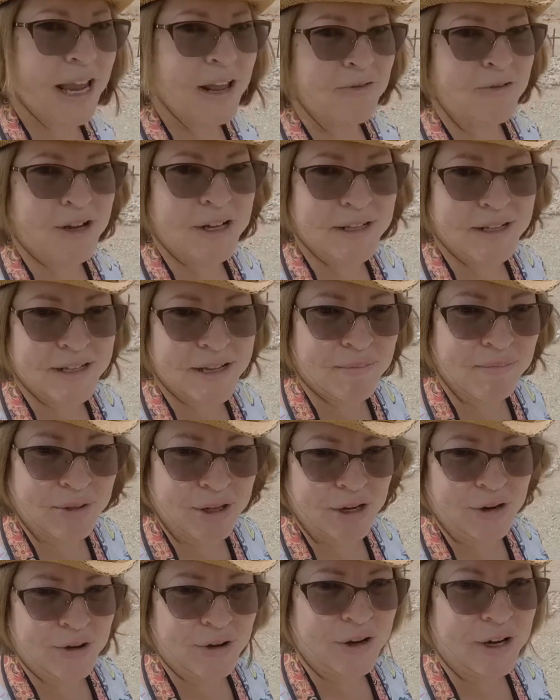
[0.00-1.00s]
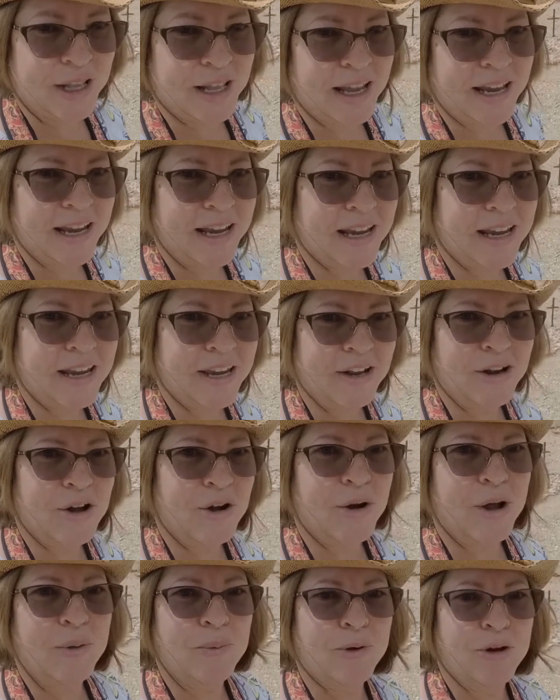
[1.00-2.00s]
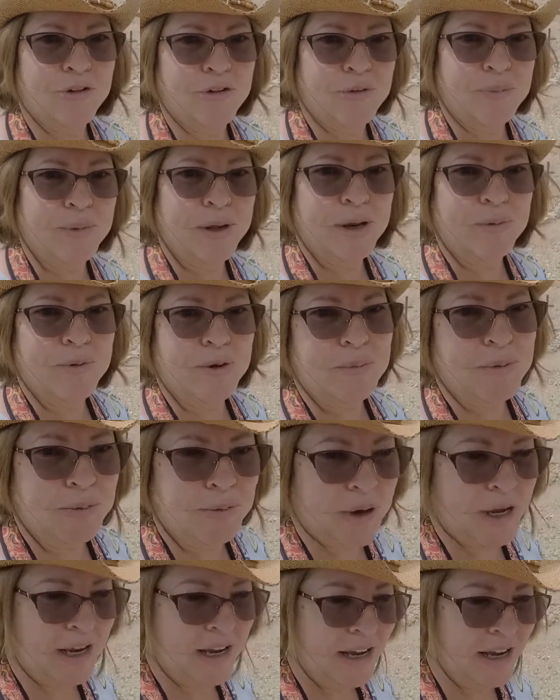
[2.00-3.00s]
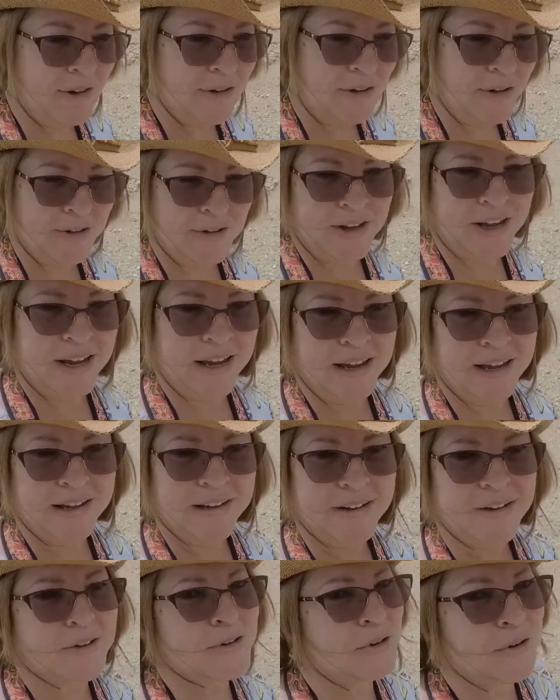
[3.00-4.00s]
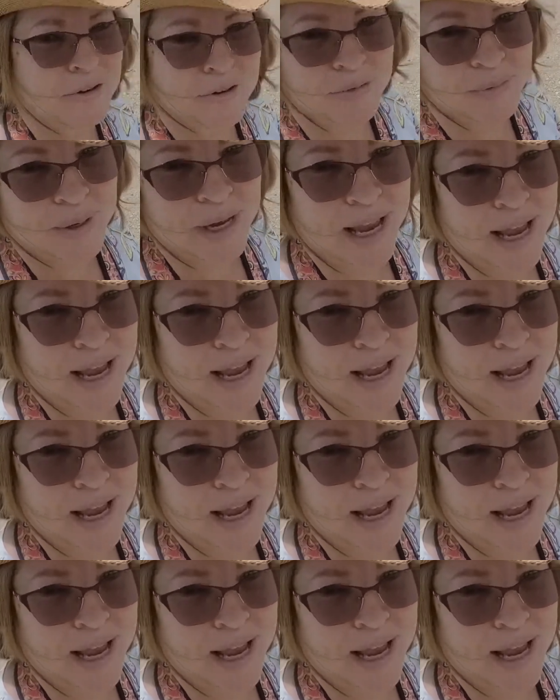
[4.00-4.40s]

had written something on it like, you know, where you been? We've been waiting here all day. Of course we